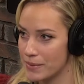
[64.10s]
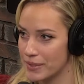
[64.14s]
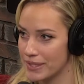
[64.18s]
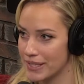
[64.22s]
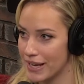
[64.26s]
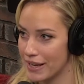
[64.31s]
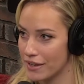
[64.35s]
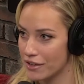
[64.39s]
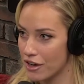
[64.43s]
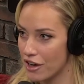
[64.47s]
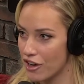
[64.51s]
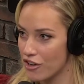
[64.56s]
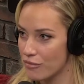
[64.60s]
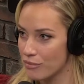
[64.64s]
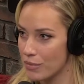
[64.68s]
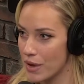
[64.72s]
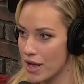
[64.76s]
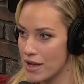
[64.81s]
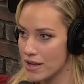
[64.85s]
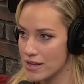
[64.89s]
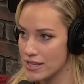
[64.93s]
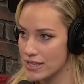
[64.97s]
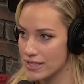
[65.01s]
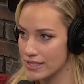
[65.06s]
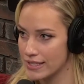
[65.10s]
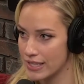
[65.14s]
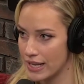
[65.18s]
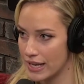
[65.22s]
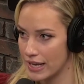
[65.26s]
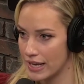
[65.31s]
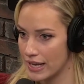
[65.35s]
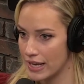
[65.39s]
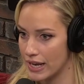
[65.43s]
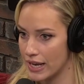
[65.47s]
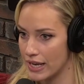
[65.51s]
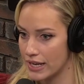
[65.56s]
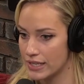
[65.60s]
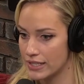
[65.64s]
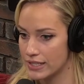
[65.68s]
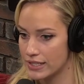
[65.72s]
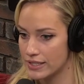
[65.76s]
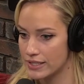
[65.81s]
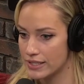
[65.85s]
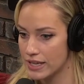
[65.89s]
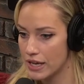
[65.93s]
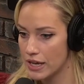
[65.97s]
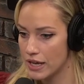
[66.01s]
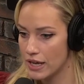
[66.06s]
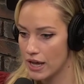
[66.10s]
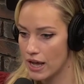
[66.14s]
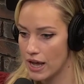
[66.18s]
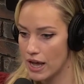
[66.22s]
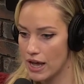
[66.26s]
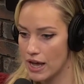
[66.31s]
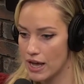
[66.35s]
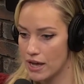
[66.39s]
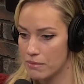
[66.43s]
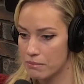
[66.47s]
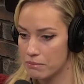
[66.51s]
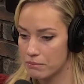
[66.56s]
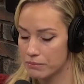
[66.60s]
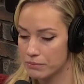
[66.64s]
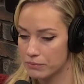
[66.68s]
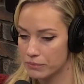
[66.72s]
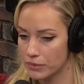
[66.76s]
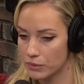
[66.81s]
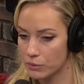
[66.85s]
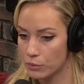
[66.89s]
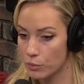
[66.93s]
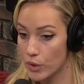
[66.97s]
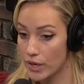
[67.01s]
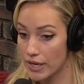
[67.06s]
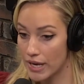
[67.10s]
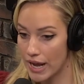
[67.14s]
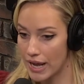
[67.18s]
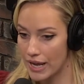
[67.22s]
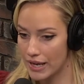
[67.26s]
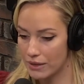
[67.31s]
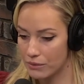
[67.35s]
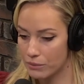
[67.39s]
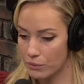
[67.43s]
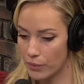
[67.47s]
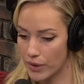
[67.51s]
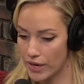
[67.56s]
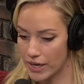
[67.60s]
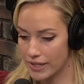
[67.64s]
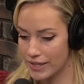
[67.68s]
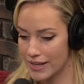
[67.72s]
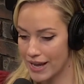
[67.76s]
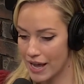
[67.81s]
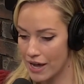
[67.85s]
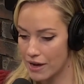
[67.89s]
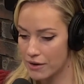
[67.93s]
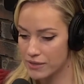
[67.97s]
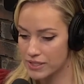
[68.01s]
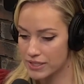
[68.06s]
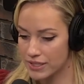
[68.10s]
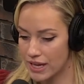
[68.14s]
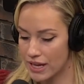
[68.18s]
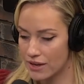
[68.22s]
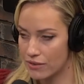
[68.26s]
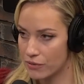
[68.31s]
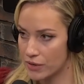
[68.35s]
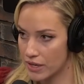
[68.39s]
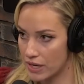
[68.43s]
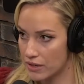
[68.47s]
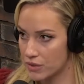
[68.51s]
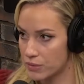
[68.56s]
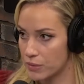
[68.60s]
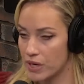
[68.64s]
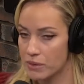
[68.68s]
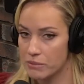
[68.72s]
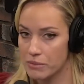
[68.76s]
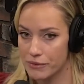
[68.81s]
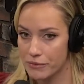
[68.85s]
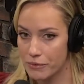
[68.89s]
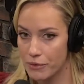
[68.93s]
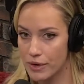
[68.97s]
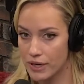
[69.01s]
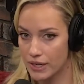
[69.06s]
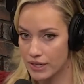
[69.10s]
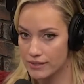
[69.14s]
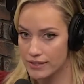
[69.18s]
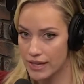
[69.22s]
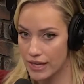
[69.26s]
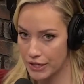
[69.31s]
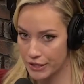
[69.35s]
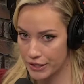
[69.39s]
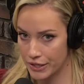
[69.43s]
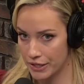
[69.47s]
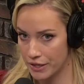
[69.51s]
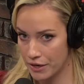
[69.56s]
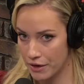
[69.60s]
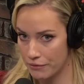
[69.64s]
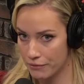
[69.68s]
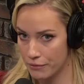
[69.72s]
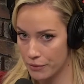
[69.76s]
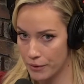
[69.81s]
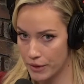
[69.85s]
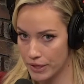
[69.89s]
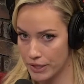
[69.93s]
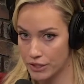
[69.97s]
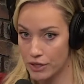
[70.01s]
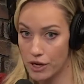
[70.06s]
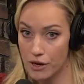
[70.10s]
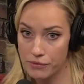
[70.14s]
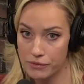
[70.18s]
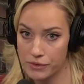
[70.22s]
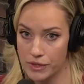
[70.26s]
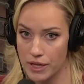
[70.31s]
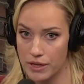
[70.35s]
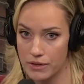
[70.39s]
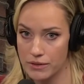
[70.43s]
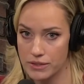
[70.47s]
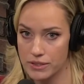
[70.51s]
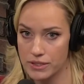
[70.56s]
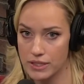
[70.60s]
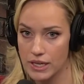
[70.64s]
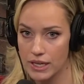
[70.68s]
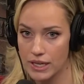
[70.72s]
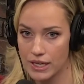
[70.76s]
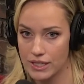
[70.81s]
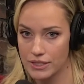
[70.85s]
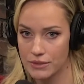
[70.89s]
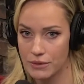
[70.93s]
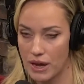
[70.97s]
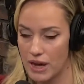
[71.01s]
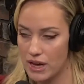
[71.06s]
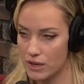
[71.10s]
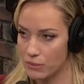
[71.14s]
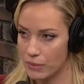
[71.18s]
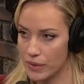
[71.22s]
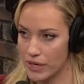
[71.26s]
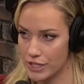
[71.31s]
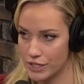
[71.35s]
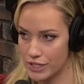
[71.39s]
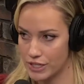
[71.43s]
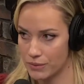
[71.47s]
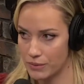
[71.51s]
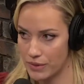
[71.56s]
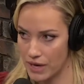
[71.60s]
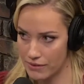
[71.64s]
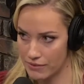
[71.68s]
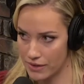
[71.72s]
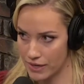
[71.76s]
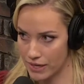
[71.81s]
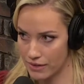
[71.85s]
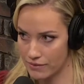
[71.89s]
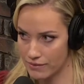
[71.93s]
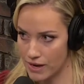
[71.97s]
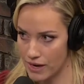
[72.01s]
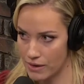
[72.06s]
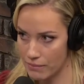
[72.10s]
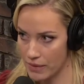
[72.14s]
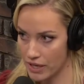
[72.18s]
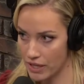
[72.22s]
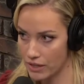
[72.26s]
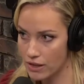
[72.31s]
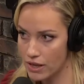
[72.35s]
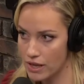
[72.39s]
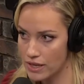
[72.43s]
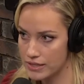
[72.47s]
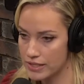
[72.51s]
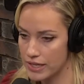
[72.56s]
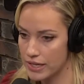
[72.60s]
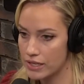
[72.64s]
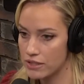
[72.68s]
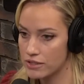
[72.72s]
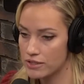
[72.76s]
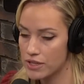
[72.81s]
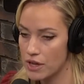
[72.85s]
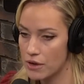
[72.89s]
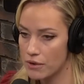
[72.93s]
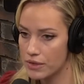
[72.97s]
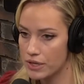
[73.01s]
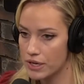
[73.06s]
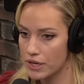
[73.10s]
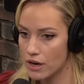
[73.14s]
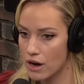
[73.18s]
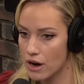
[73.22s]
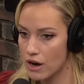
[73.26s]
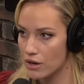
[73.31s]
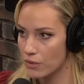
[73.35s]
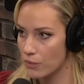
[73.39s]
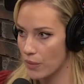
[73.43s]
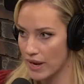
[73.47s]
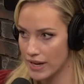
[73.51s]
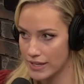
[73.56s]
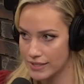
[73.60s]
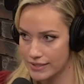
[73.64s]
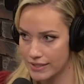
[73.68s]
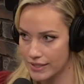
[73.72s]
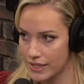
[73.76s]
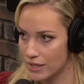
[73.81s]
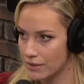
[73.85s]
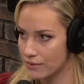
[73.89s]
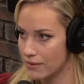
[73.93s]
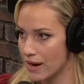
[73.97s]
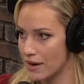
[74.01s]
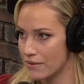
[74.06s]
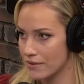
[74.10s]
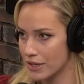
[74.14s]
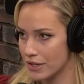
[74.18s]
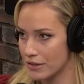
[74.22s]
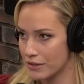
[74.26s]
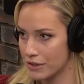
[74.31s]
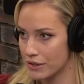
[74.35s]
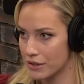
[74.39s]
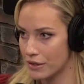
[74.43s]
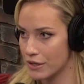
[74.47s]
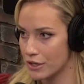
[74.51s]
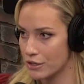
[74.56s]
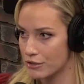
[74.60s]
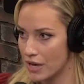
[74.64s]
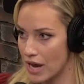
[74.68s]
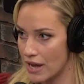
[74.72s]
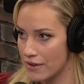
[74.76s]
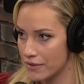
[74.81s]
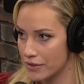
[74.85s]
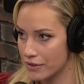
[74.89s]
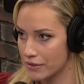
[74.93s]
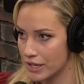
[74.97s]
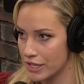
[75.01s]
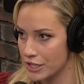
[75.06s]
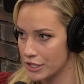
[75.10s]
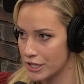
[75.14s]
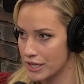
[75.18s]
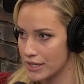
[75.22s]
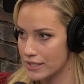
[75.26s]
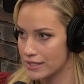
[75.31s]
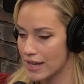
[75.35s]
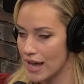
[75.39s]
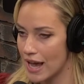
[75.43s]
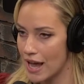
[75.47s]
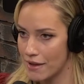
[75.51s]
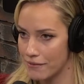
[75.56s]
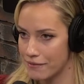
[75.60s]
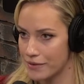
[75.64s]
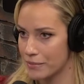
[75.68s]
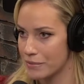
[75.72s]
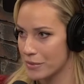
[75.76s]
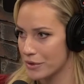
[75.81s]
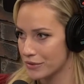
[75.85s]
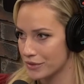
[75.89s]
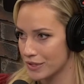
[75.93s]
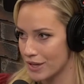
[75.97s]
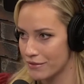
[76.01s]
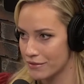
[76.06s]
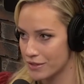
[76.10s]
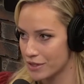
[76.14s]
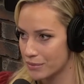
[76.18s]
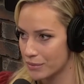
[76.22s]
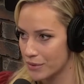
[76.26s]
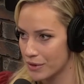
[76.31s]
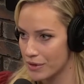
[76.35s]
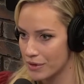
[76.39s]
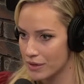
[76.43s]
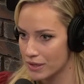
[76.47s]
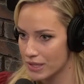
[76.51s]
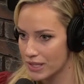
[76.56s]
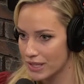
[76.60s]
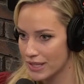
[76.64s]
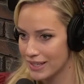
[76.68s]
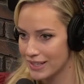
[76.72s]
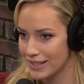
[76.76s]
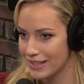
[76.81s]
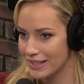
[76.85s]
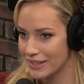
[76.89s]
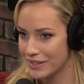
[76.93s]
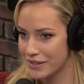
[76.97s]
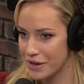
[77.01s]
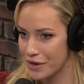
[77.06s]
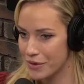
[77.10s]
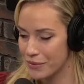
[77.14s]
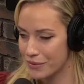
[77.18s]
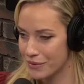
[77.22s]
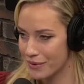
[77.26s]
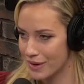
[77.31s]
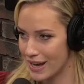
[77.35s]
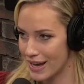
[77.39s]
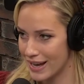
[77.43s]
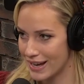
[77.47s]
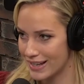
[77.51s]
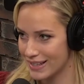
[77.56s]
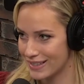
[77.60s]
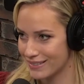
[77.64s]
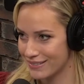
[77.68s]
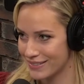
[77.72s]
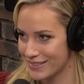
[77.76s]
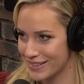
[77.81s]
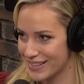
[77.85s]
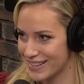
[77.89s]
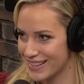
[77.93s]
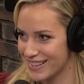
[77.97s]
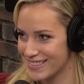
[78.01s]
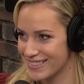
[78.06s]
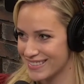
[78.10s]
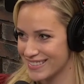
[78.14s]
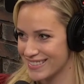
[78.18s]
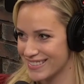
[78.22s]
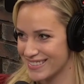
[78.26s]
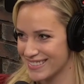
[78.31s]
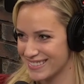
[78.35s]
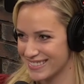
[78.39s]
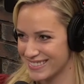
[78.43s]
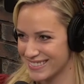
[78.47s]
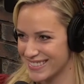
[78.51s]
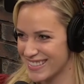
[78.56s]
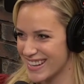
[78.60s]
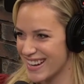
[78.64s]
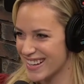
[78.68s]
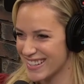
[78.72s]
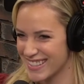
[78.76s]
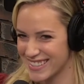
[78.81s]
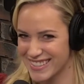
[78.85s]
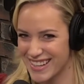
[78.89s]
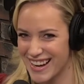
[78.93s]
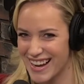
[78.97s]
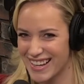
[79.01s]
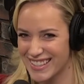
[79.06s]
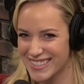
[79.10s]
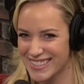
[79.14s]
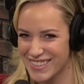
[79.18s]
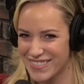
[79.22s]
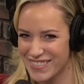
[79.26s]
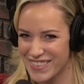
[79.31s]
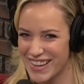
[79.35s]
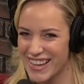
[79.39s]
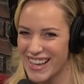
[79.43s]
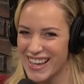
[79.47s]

to get golf balls and um, what I wear now is kind of what I was wearing before because I couldn't afford golf clothes. Right. So I'd wear just whatever I could find in my closet. So there are ways to get around it. You can go to driving ranges. I feel most comfortable, you know, at one of those dog tracks of a